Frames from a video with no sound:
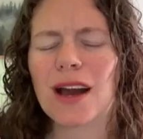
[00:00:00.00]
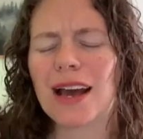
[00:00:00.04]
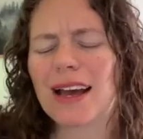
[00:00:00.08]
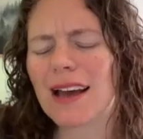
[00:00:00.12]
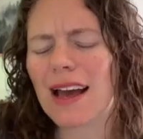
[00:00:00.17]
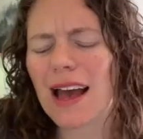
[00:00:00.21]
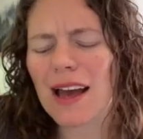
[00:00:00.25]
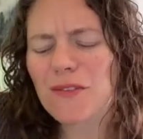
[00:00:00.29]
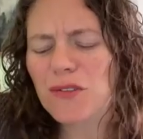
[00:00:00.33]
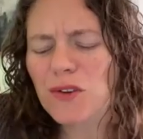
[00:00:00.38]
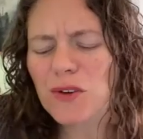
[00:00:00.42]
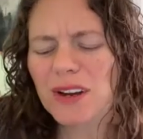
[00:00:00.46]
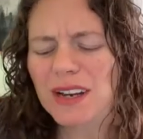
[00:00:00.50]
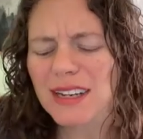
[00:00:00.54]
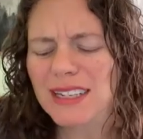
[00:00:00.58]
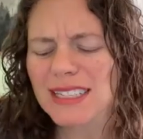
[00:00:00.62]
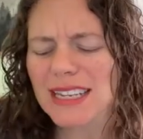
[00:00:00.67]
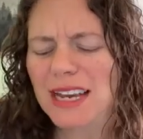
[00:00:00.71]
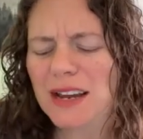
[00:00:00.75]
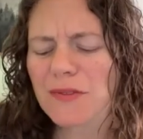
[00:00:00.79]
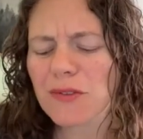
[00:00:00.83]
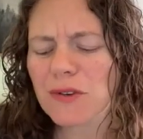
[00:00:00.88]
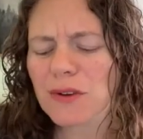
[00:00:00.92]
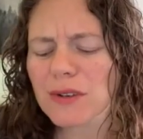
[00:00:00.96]
have you guys
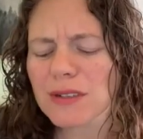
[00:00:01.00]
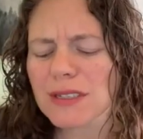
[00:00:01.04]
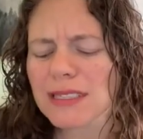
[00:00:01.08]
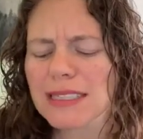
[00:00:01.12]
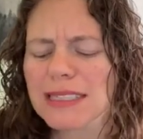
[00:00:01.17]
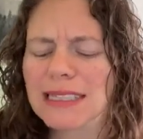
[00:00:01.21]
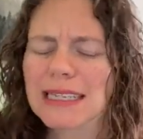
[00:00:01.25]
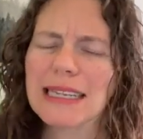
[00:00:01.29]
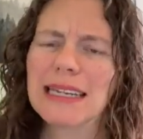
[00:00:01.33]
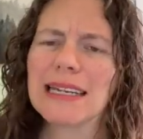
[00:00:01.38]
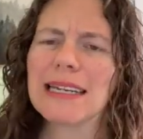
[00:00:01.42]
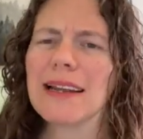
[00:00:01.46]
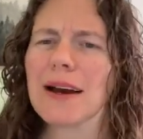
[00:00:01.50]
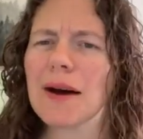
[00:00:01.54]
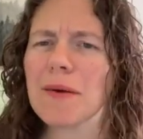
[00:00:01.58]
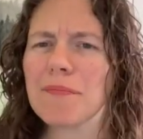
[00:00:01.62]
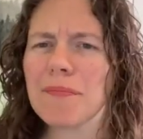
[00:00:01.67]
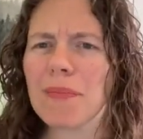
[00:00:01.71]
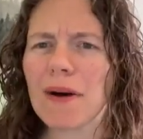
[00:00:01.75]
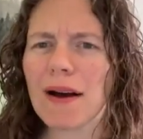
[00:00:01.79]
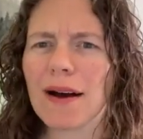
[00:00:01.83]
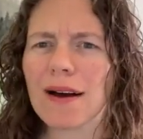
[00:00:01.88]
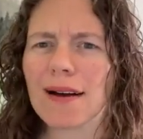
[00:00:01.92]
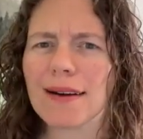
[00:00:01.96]
ever seen a
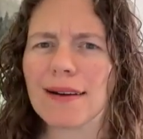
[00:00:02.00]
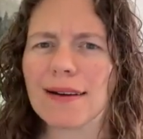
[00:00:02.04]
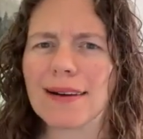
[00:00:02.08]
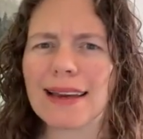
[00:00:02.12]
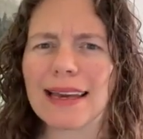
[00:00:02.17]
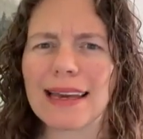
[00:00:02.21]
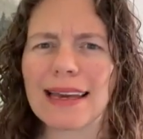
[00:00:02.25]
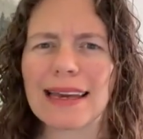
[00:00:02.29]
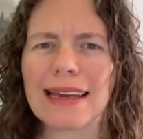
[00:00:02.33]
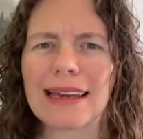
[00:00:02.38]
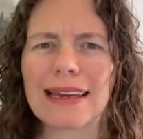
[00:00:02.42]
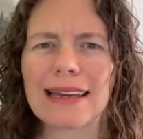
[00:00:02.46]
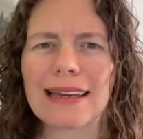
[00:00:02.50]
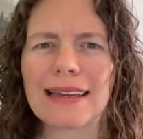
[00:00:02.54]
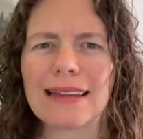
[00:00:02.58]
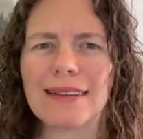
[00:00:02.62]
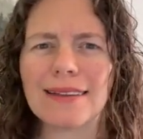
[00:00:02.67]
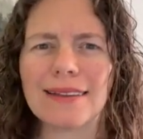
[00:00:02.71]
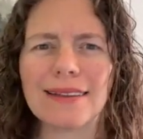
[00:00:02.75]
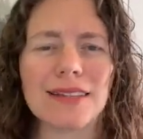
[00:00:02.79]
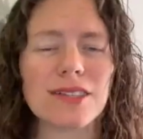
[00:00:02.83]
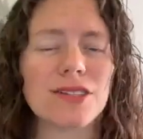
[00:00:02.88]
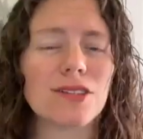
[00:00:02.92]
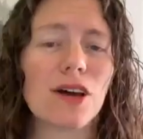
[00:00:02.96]
bug
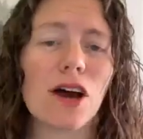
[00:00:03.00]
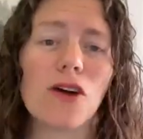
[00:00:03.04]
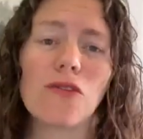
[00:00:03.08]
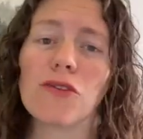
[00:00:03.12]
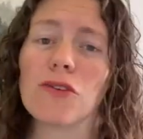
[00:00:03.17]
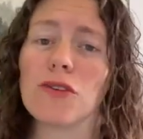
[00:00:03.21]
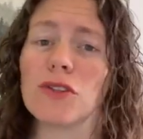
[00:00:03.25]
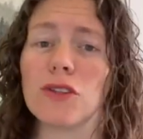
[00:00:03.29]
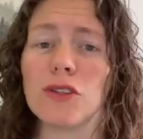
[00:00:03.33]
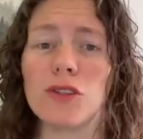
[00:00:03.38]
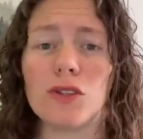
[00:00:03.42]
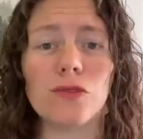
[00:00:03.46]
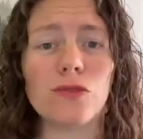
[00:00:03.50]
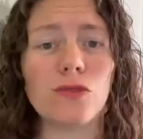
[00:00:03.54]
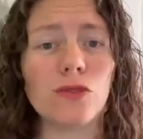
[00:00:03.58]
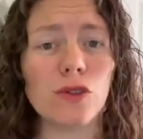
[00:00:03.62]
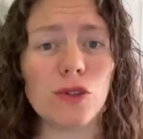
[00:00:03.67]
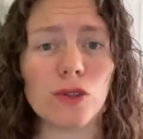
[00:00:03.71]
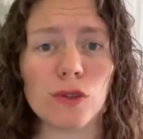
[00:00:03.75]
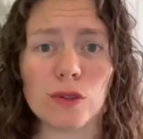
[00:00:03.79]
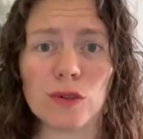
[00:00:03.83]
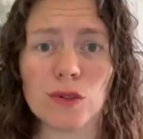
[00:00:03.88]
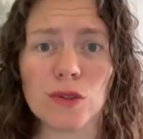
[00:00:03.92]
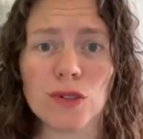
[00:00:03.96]
in the software that you've
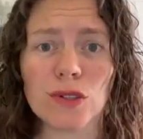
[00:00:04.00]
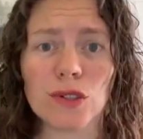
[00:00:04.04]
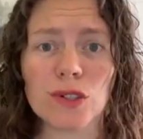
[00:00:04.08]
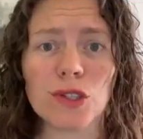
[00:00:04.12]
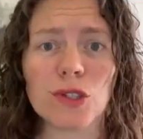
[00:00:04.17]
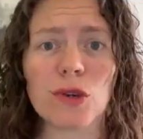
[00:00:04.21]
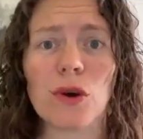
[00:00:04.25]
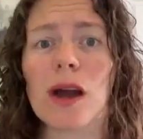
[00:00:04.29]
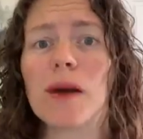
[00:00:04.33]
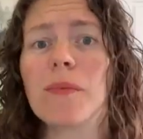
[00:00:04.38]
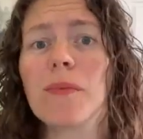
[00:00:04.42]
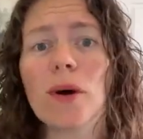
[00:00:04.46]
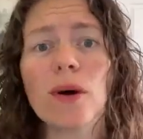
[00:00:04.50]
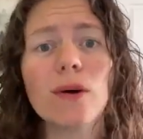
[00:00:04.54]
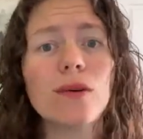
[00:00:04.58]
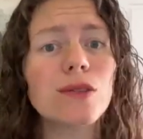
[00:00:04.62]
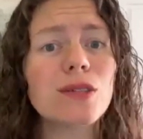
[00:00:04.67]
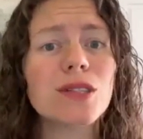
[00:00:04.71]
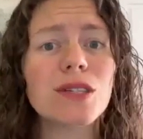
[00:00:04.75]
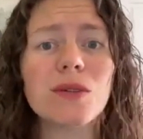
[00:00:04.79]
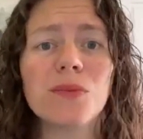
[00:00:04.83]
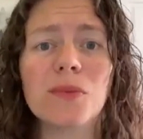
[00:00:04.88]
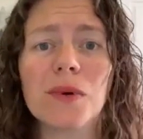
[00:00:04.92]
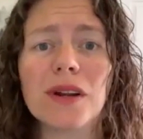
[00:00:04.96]
used? So I
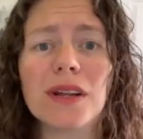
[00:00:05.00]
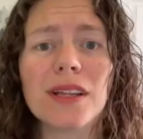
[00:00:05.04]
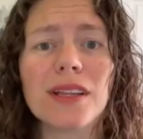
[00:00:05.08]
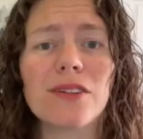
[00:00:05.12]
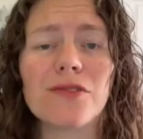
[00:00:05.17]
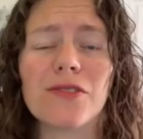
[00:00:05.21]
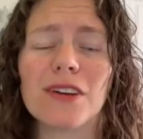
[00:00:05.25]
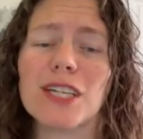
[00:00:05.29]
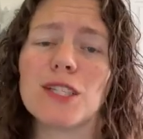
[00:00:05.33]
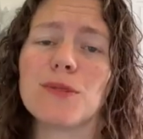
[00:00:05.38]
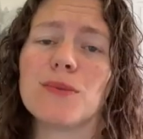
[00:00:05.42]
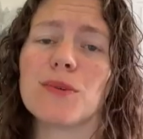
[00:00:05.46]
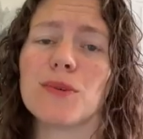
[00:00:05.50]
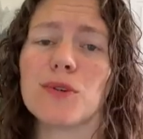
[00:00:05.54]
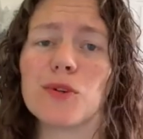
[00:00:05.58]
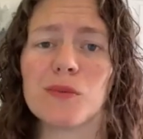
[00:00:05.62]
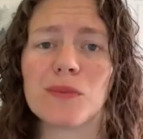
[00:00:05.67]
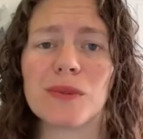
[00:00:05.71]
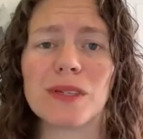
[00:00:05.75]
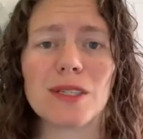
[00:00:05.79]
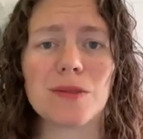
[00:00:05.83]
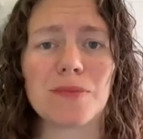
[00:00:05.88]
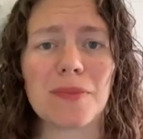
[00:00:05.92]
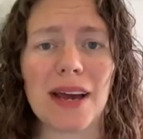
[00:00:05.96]
posted one in the Facebook
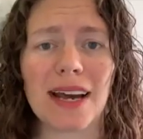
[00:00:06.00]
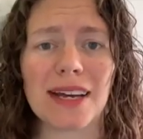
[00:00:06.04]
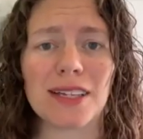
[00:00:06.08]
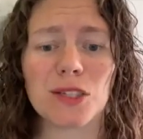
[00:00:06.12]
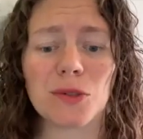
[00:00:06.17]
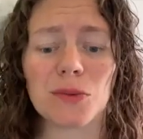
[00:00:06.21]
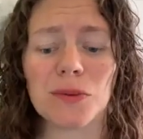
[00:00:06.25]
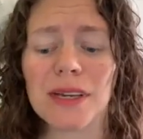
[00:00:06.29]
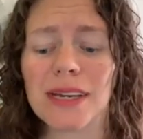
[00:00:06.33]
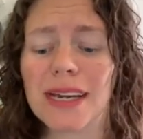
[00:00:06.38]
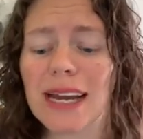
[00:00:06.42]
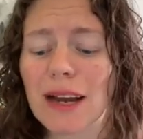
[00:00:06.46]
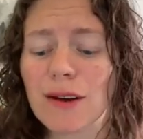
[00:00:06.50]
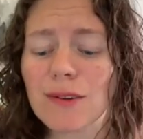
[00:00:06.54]
group this past week.